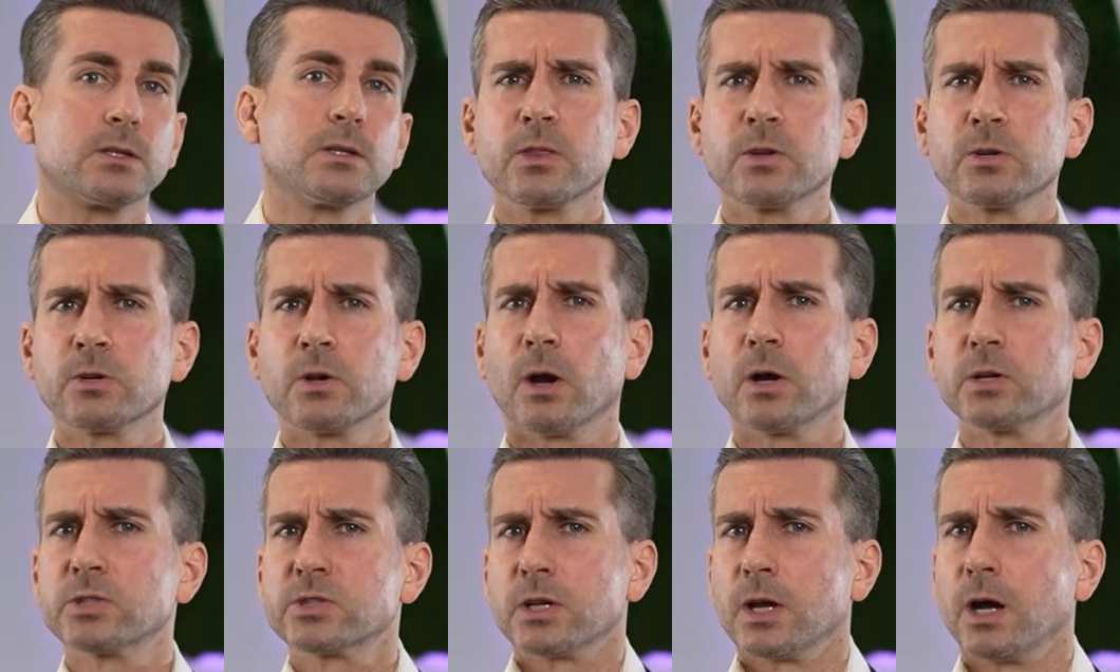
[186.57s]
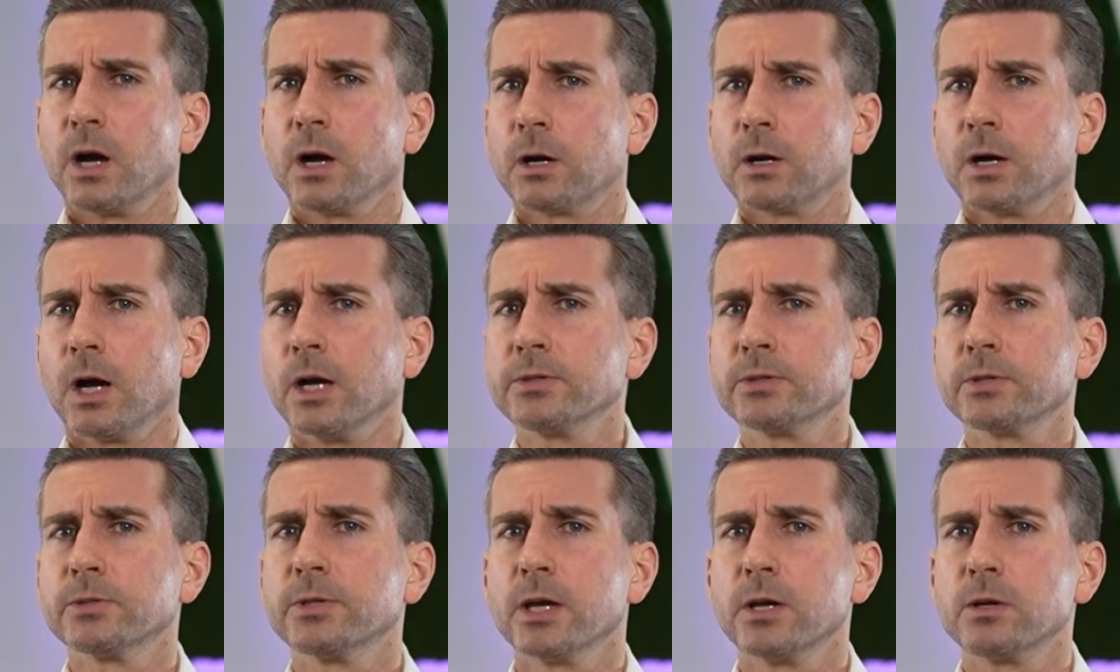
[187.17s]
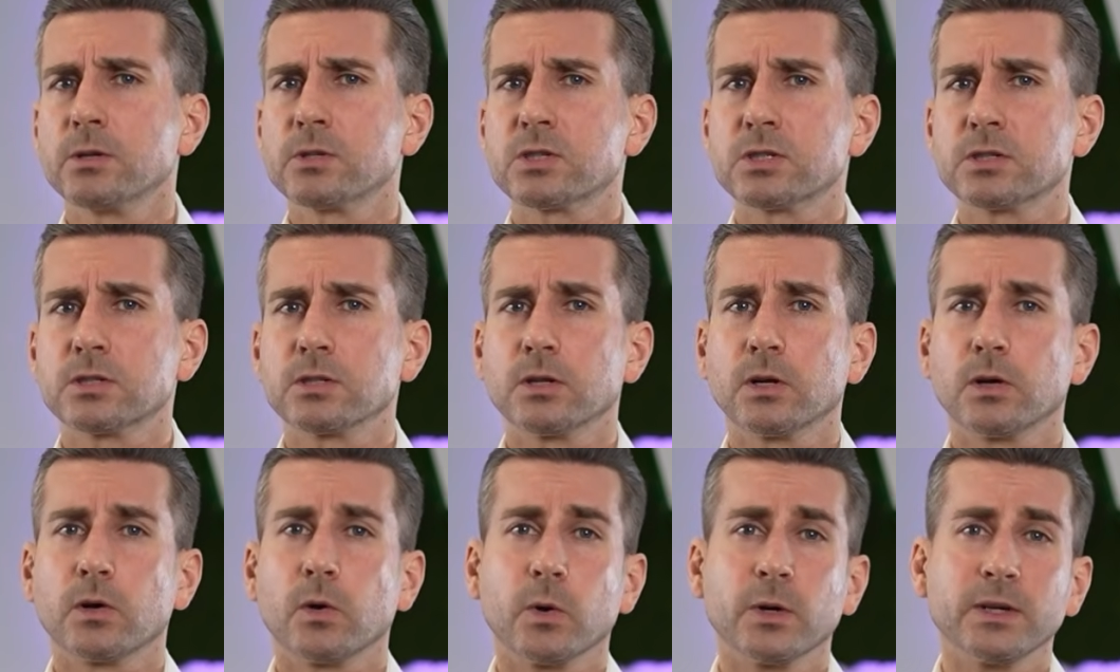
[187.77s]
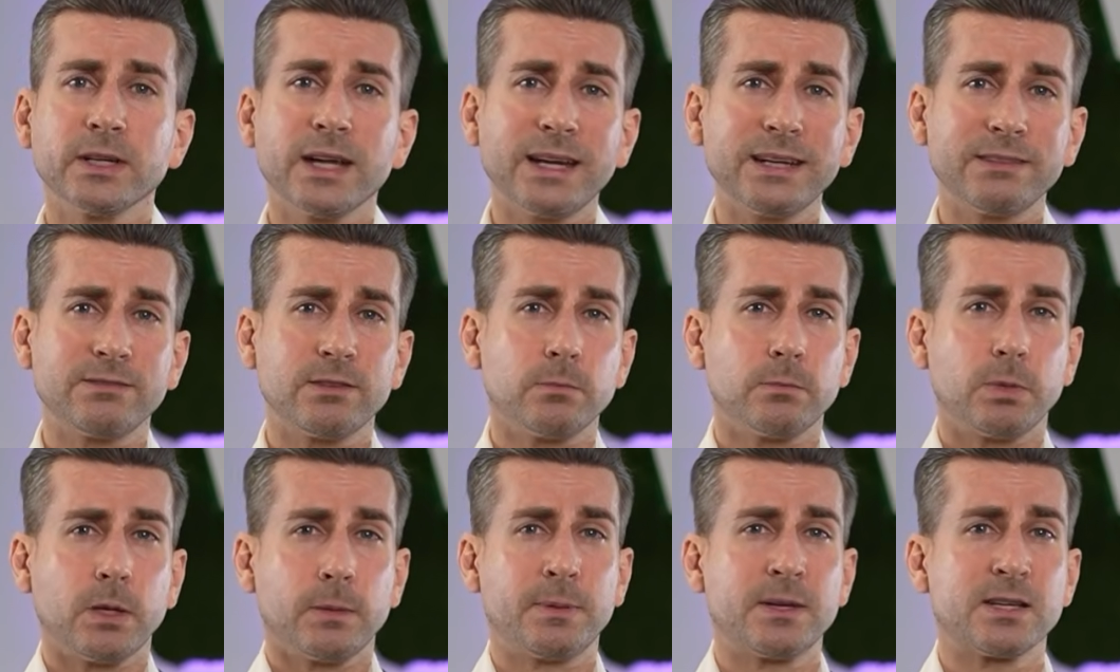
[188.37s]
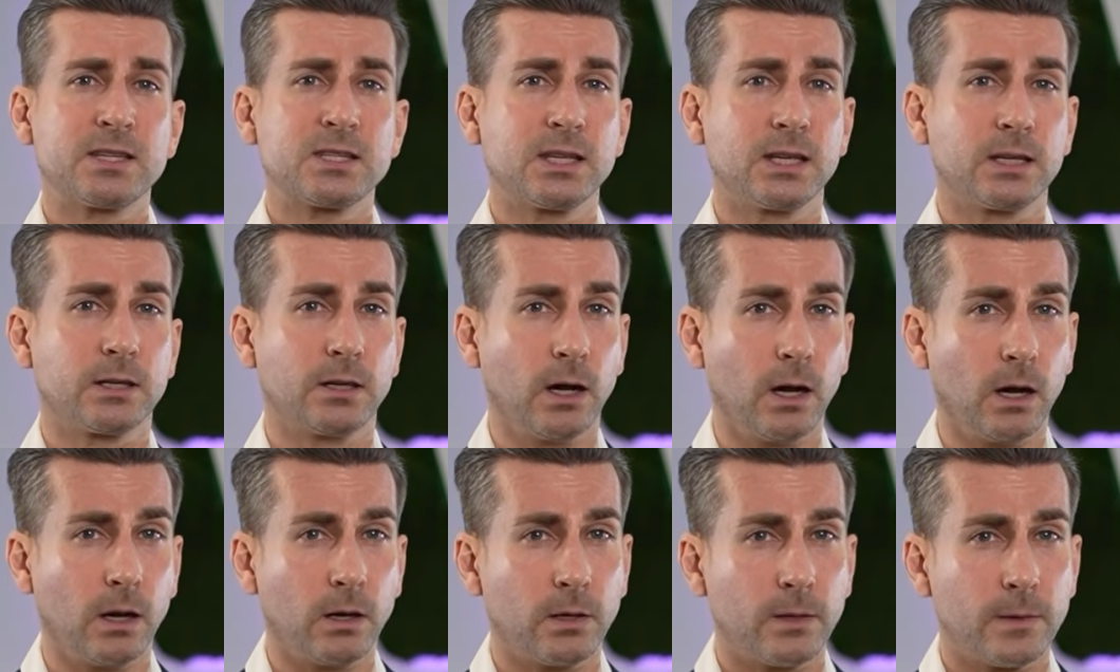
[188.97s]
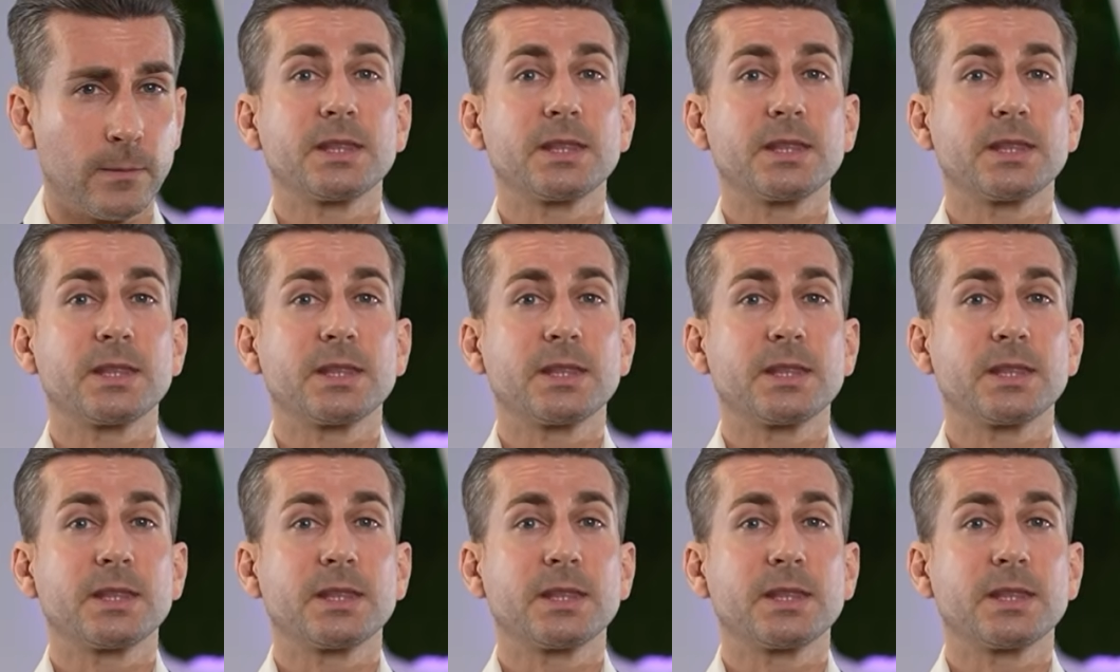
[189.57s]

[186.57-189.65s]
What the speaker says: Others are underdosed or not even BPC at all.